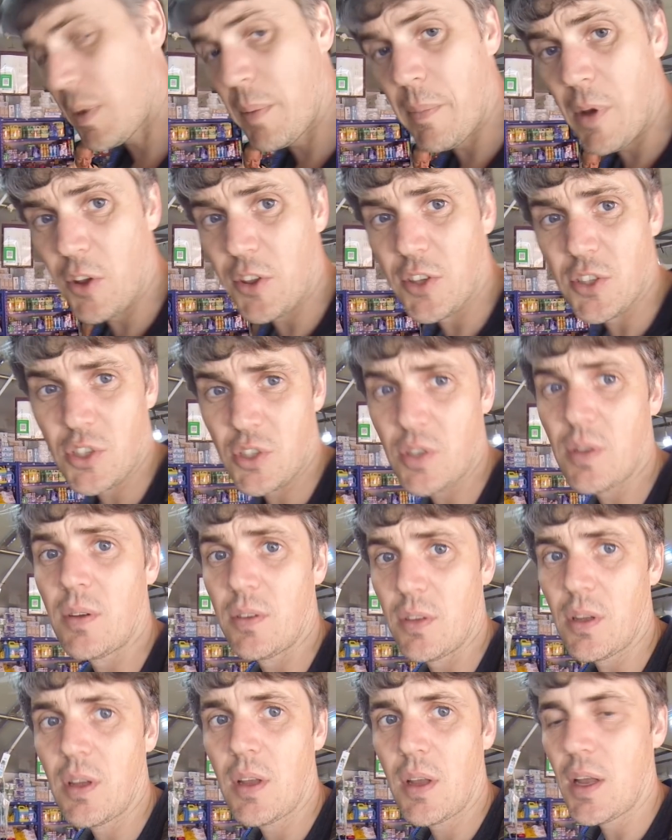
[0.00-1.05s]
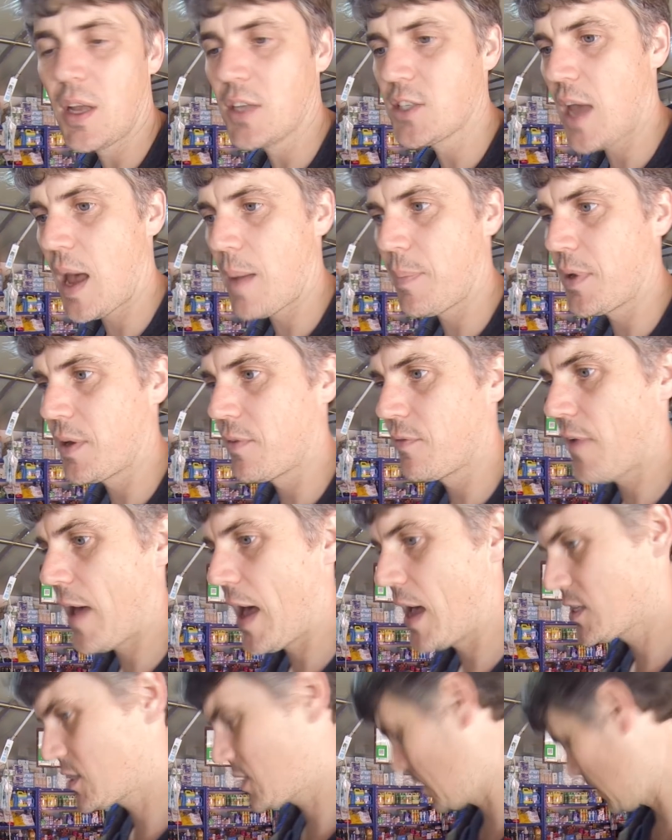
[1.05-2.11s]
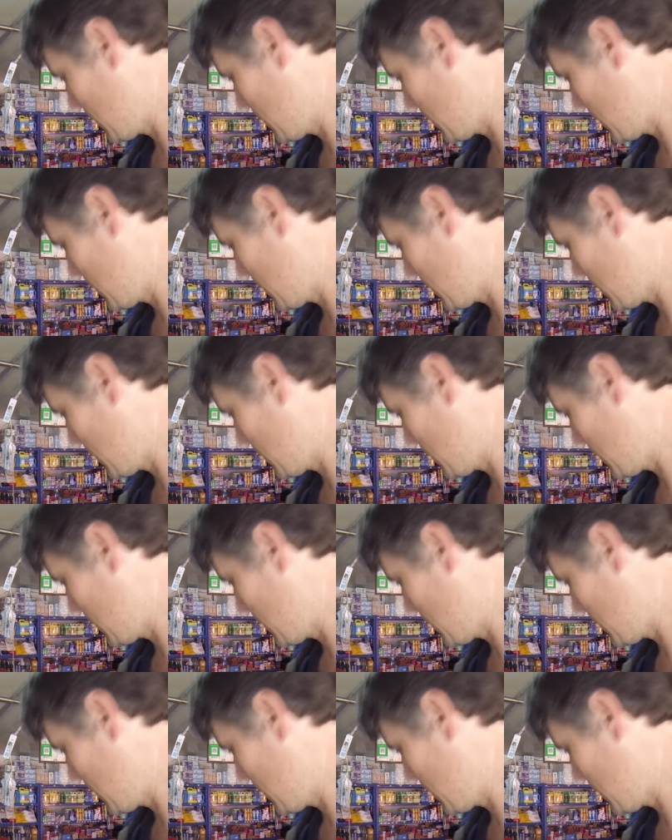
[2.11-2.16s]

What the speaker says: my mouth is, it's happening fast.